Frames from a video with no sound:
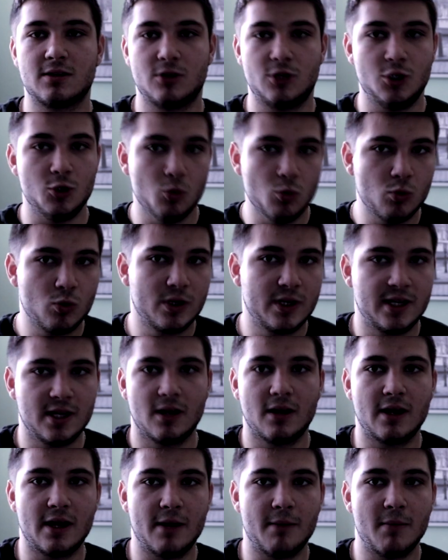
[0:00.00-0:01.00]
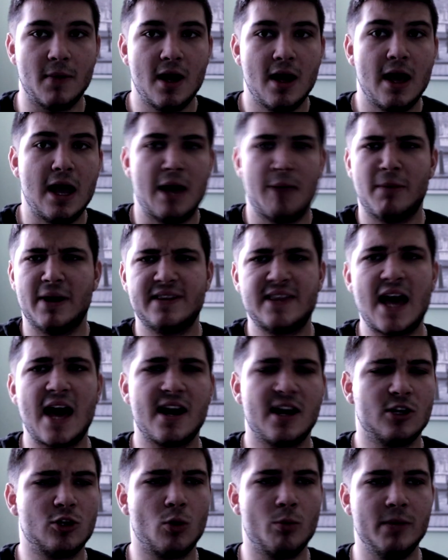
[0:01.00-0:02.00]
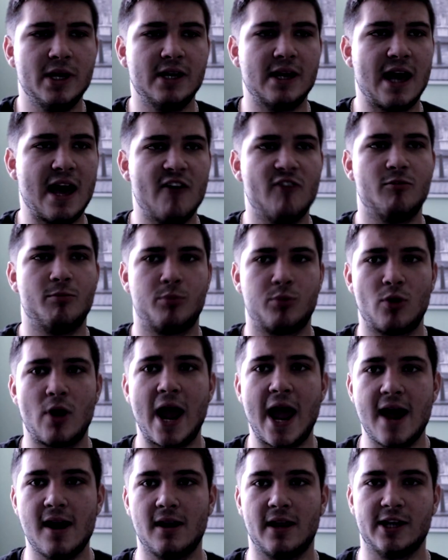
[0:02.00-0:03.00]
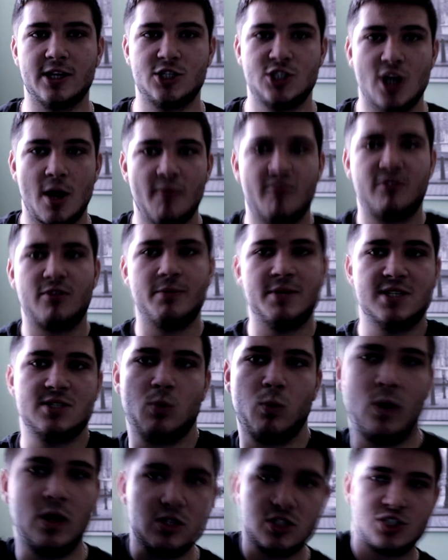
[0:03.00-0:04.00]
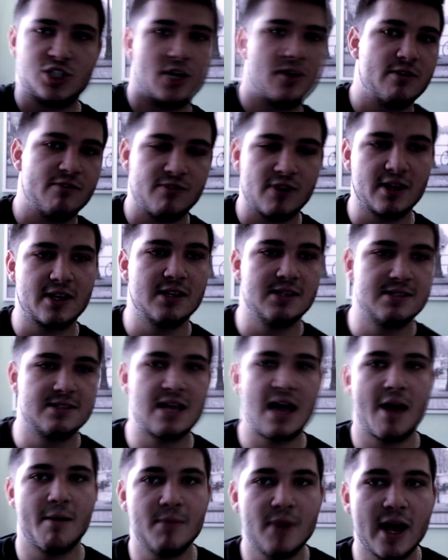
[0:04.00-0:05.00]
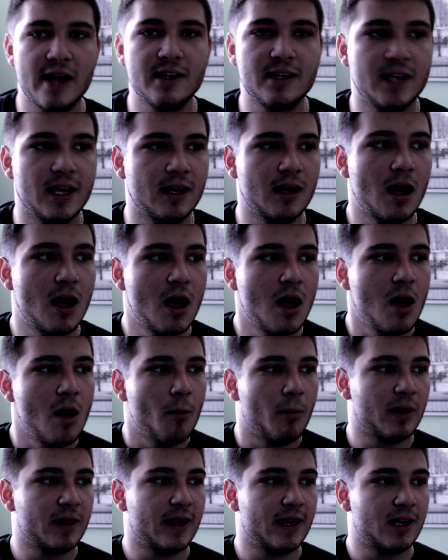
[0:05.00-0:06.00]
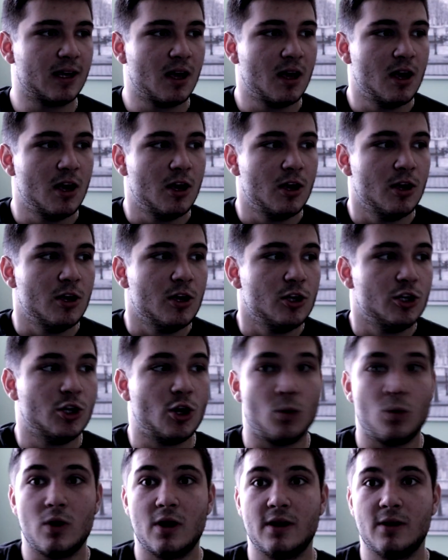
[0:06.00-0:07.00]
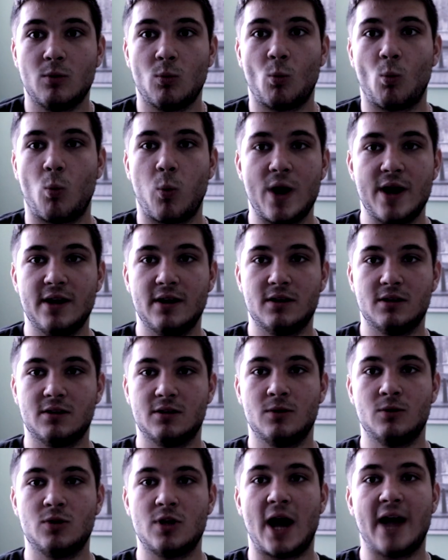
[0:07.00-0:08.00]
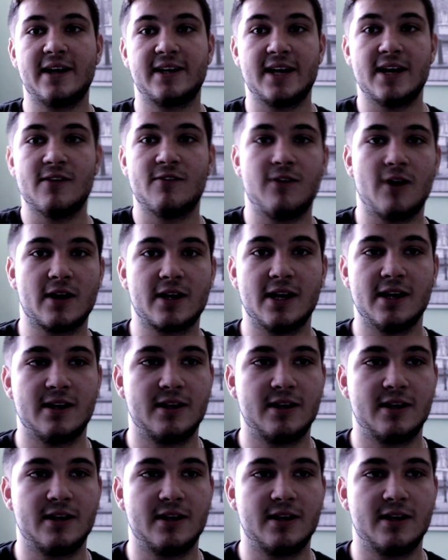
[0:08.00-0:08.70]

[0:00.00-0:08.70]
to kill him. And by that I don't mean have Bran like jump from his wheelchair and fucking stab Night King, but like, when Night King fucking